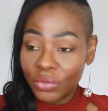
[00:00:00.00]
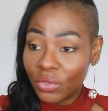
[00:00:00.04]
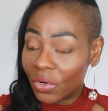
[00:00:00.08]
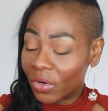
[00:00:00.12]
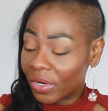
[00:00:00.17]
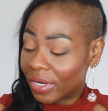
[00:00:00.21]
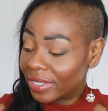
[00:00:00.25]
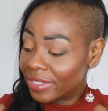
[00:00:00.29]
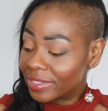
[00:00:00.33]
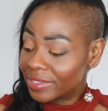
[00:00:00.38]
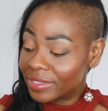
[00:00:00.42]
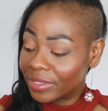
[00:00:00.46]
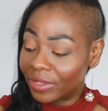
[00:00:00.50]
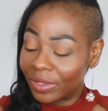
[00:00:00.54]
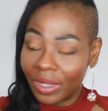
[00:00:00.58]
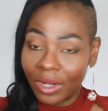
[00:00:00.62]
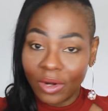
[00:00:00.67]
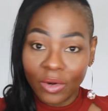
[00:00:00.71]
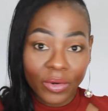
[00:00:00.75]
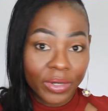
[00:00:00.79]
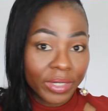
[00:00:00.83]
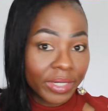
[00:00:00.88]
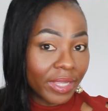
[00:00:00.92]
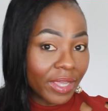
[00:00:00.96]
all can tell I
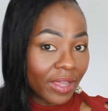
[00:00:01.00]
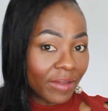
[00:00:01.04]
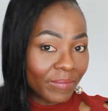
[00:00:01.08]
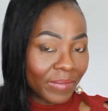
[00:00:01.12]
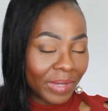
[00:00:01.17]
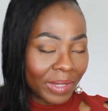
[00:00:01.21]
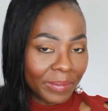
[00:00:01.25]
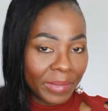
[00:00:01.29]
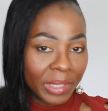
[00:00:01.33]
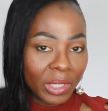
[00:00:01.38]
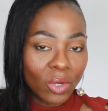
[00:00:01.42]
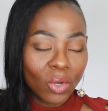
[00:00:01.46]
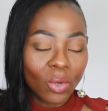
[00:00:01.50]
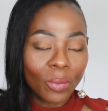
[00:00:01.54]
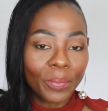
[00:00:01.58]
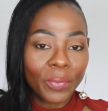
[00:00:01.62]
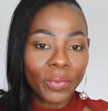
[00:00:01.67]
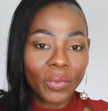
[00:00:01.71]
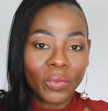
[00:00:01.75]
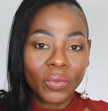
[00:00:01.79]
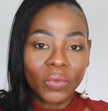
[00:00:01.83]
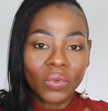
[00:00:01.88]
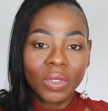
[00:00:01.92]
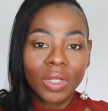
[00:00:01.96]
already have my makeup
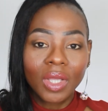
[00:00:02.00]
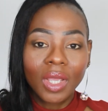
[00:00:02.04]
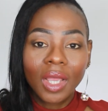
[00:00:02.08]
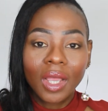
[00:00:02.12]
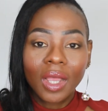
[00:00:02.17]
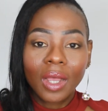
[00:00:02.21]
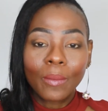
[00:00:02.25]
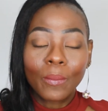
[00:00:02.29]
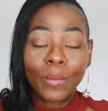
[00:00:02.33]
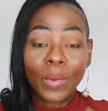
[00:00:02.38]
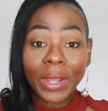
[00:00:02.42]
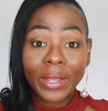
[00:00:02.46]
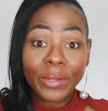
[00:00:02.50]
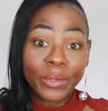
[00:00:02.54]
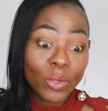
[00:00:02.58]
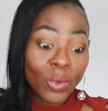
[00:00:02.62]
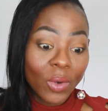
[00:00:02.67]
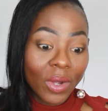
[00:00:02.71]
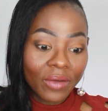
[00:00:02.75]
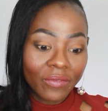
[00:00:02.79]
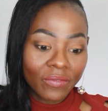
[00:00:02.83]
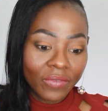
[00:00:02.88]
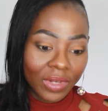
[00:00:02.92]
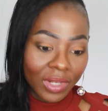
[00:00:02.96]
on, but I don't
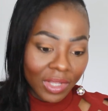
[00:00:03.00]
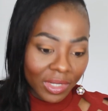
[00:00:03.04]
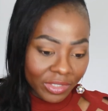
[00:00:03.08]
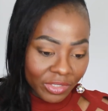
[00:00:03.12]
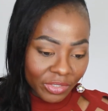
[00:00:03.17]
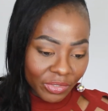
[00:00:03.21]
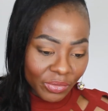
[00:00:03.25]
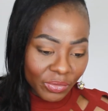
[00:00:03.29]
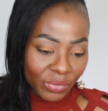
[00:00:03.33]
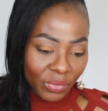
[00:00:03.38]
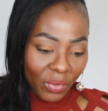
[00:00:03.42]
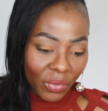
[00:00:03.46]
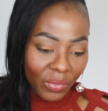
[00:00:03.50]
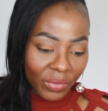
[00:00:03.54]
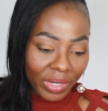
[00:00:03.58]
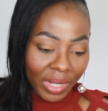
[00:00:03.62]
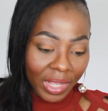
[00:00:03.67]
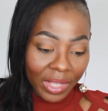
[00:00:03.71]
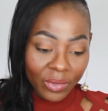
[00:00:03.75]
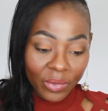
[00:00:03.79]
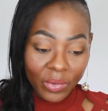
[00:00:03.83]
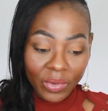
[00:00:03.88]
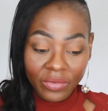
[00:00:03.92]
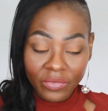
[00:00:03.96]
have lashes on.
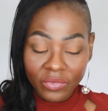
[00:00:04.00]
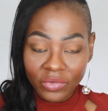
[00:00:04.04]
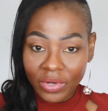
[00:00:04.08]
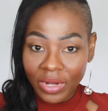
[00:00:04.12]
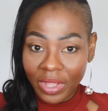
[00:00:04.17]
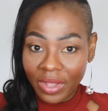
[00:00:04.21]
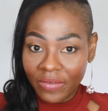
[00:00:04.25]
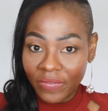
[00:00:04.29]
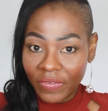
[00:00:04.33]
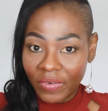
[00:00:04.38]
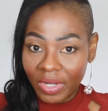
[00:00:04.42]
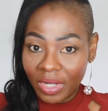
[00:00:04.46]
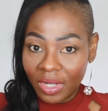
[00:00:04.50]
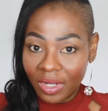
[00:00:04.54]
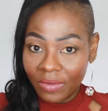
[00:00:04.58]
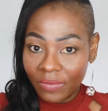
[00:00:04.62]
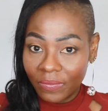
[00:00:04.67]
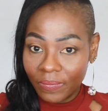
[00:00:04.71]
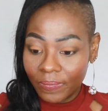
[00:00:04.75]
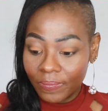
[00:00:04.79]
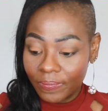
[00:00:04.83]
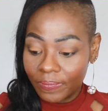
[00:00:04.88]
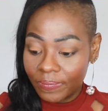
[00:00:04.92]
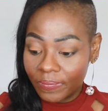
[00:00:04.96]
I don't even have
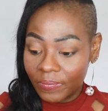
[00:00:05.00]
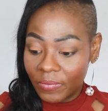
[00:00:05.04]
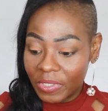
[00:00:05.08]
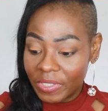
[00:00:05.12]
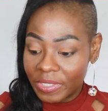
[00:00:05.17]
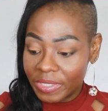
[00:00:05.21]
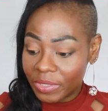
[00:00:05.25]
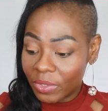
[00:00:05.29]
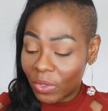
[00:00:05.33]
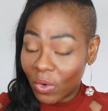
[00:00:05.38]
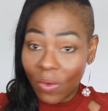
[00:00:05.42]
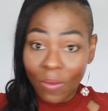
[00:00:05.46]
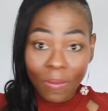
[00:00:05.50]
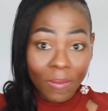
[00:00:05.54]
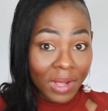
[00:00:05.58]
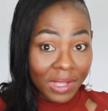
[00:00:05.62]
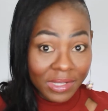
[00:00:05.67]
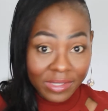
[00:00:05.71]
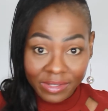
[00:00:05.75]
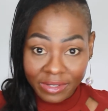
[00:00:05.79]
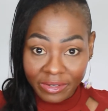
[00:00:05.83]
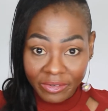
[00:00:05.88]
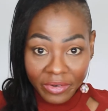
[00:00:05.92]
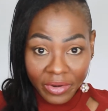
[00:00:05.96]
what is it called,
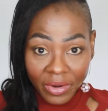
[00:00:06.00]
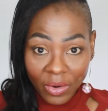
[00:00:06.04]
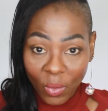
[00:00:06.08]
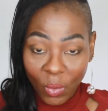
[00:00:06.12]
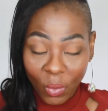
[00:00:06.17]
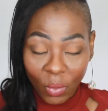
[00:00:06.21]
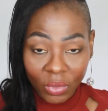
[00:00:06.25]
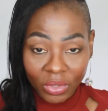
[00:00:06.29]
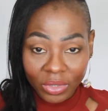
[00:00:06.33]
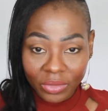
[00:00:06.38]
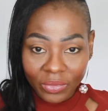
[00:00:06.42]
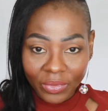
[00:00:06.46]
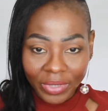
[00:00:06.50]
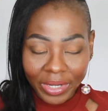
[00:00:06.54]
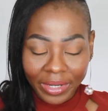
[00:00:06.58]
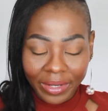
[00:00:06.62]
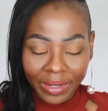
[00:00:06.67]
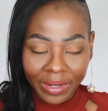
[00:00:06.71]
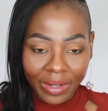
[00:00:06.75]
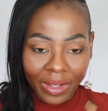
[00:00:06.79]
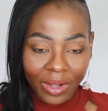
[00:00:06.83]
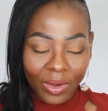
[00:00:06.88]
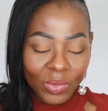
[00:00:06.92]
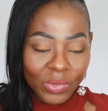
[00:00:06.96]
mascara on right
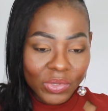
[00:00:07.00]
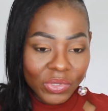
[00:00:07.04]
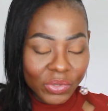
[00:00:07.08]
now.